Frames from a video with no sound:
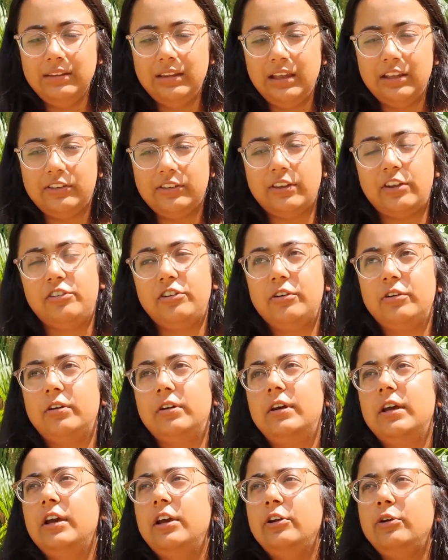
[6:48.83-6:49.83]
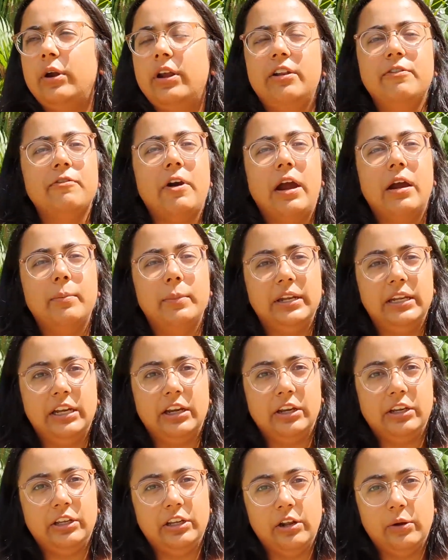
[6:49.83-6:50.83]
it's such a great environment
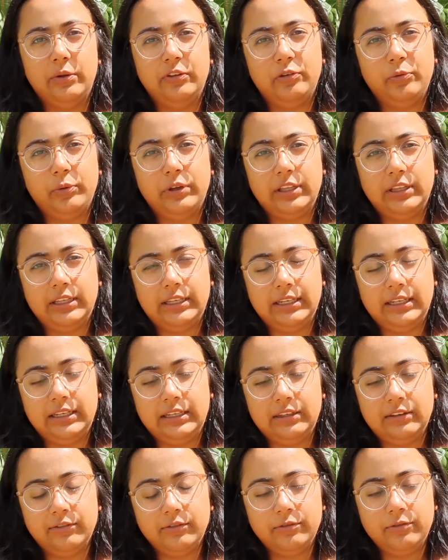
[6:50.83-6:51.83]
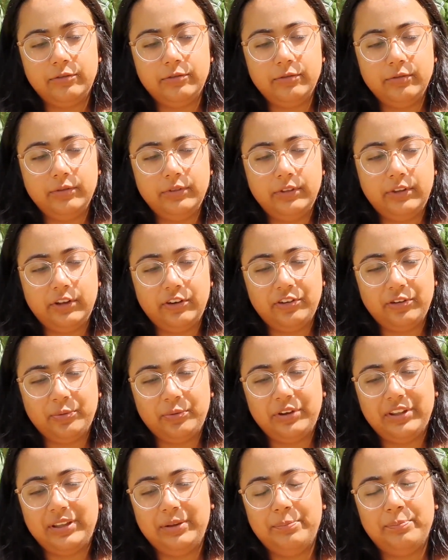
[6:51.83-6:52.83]
here. You know, there's a
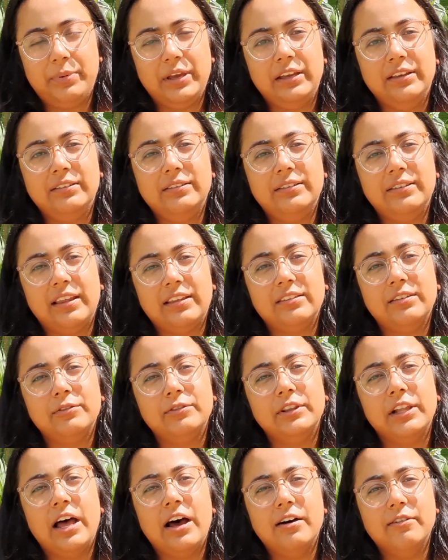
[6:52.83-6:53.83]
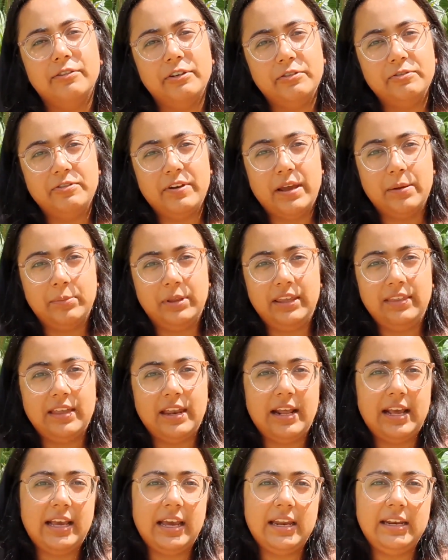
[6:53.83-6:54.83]
really big sense of love and family that
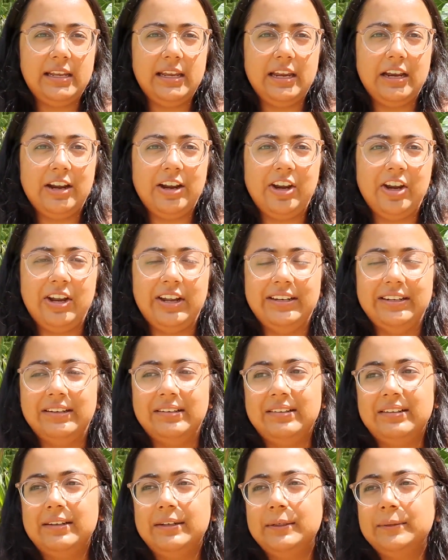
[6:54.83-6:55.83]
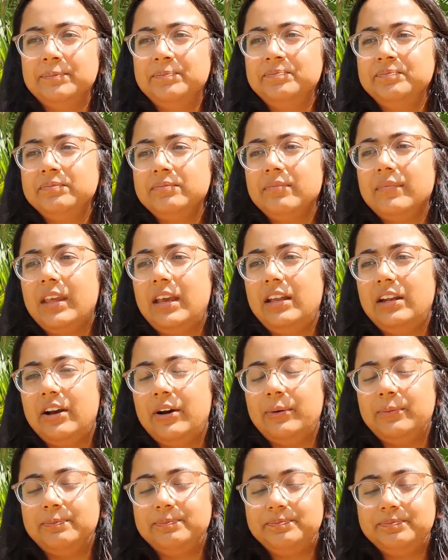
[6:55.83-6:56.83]
I get here, and you
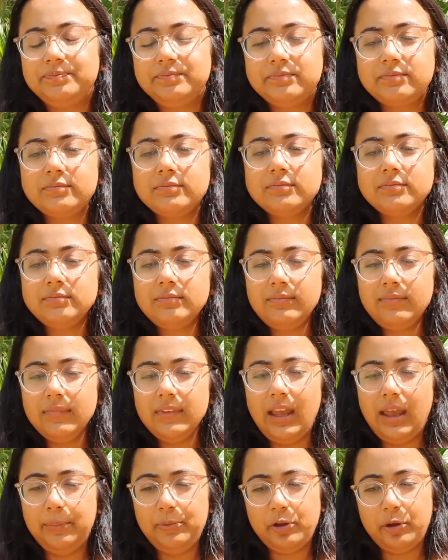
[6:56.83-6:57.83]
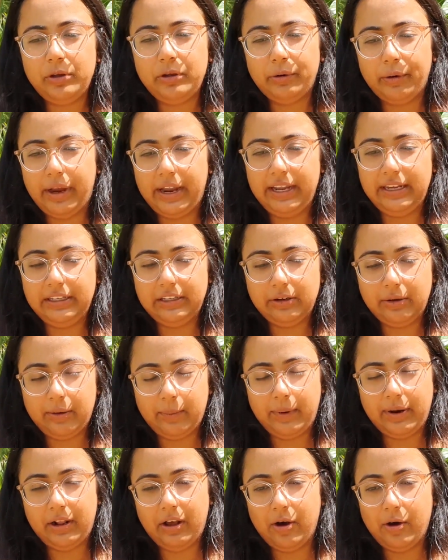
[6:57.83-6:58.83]
know, I'm doing great. You know, I
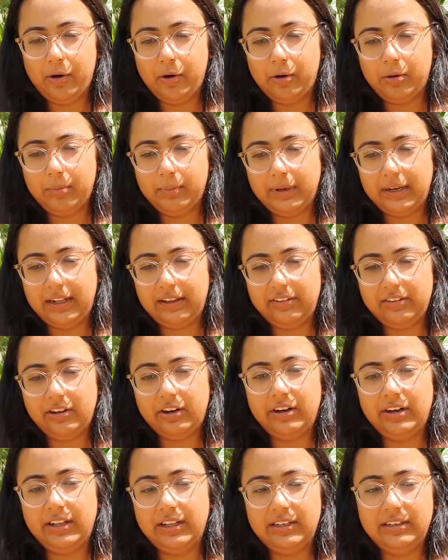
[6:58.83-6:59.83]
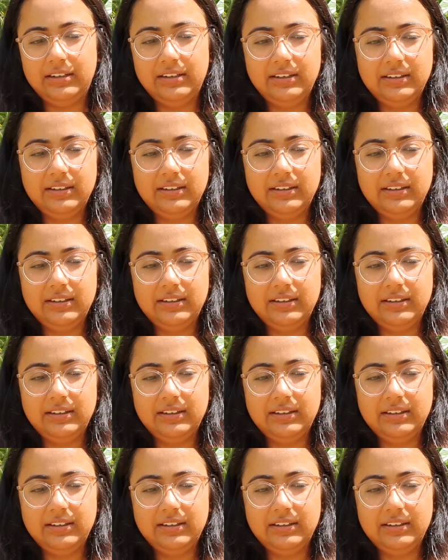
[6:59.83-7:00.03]
went home and I started